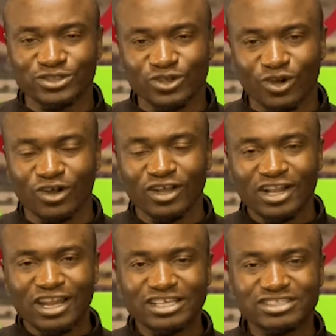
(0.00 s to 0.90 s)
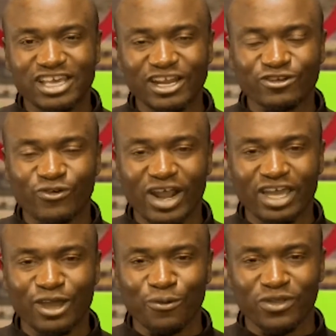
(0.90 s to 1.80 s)
So let's get
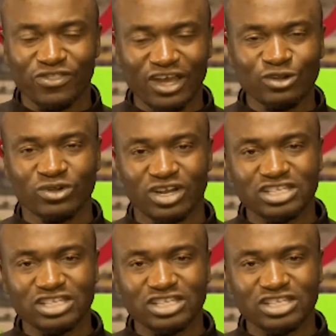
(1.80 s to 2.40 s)
cracking with that one.